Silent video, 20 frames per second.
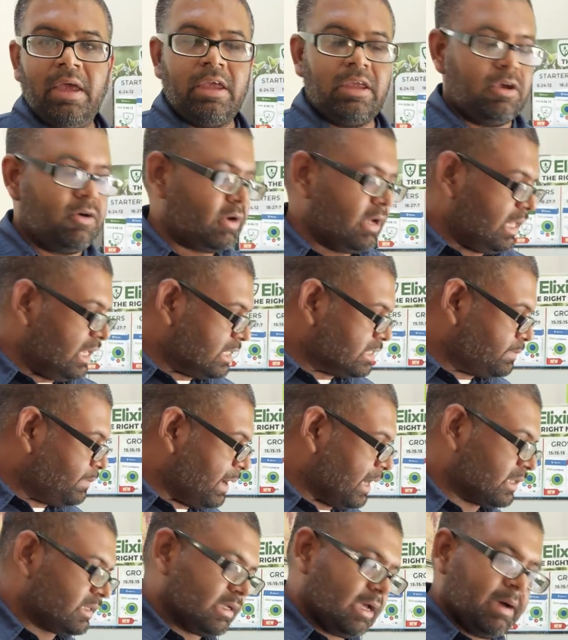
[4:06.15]
You can
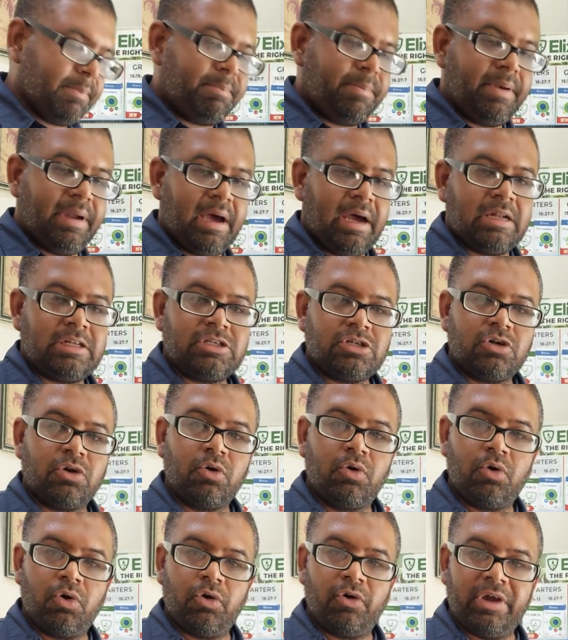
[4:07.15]
expect a plant
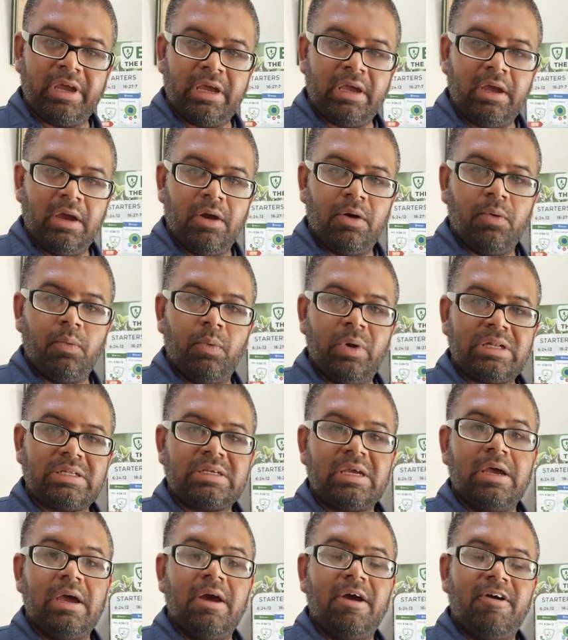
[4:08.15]
growing with
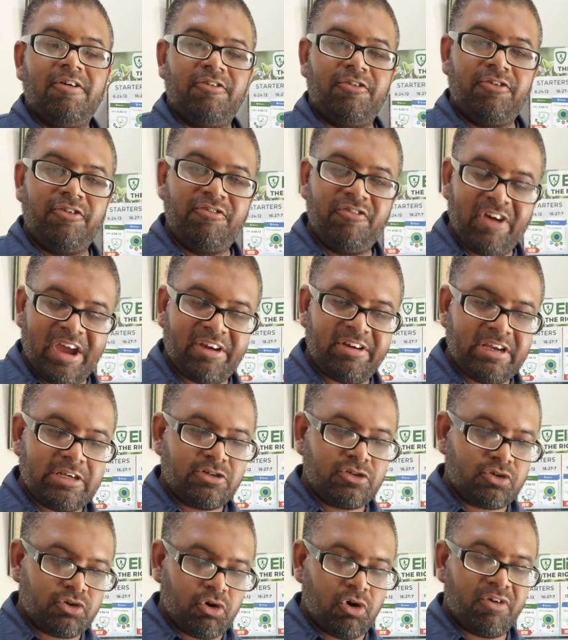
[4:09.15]
very
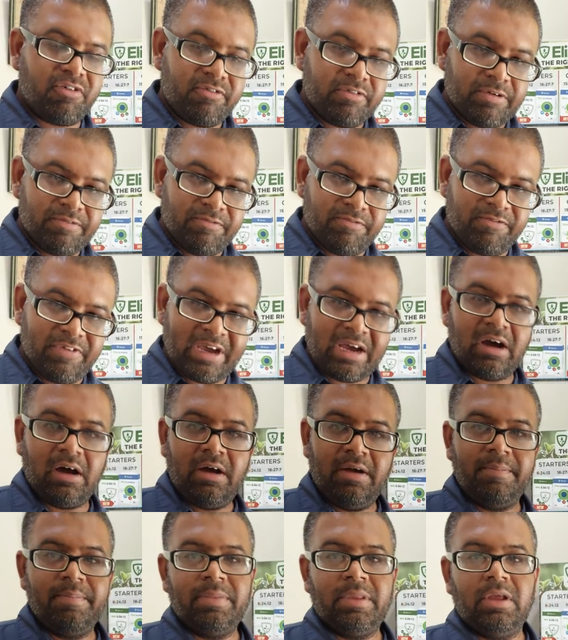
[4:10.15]
strong vigor.
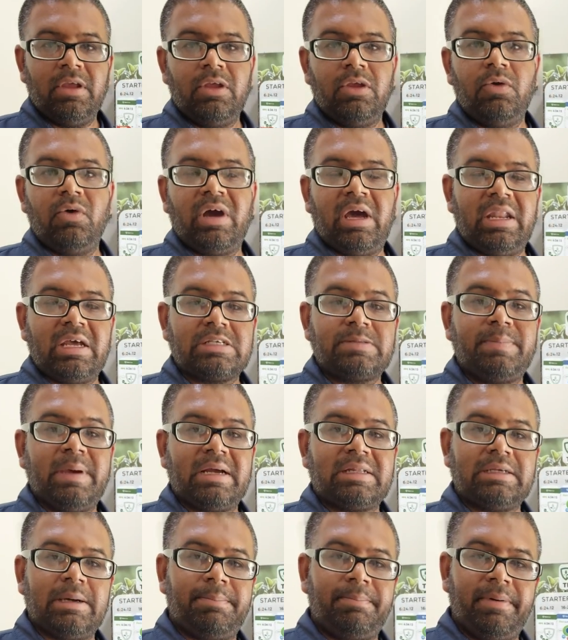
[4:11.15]
You can
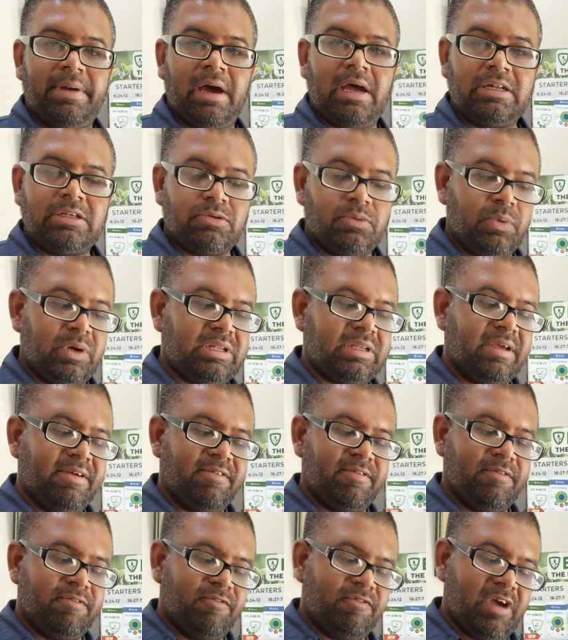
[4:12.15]
expect a plant with
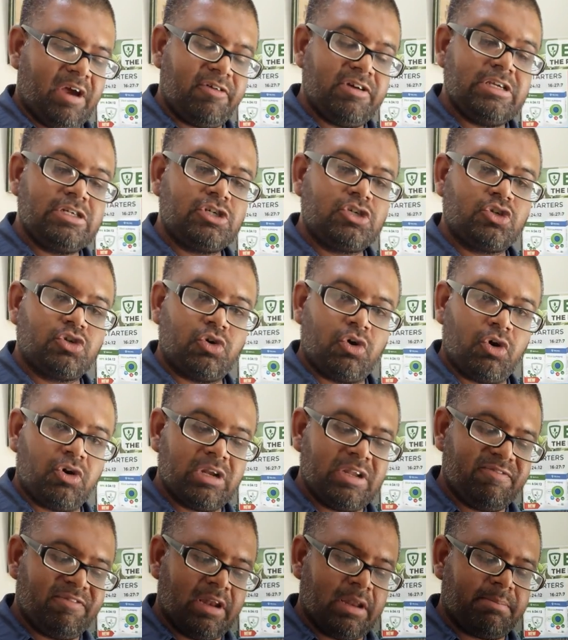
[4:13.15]
very
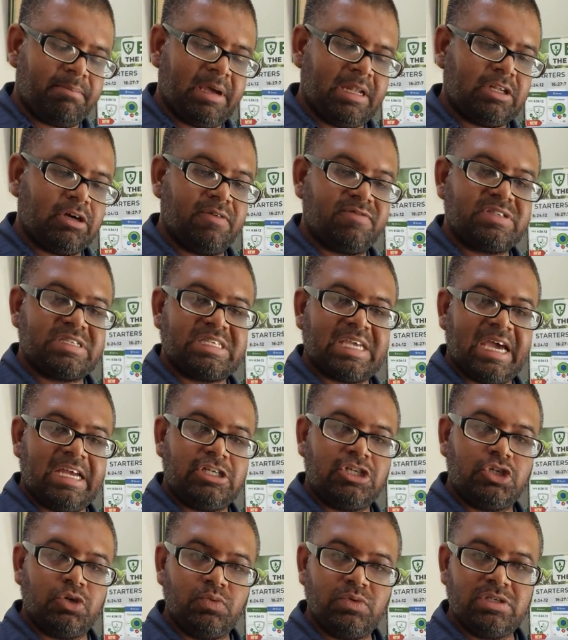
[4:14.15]
strong development of side
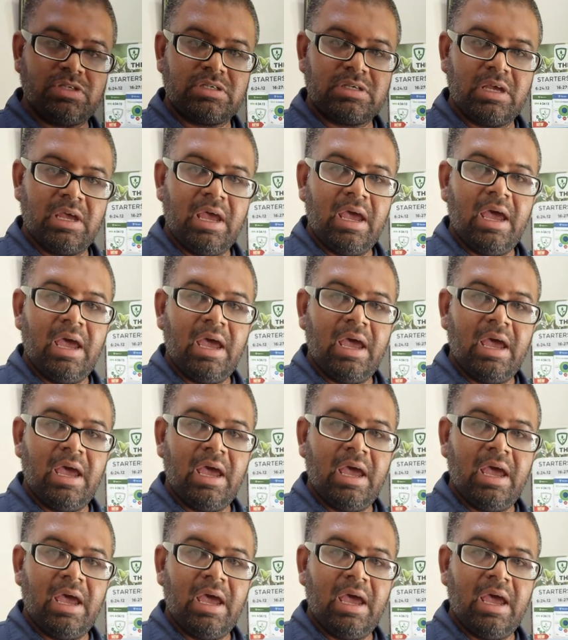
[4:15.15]
shoots.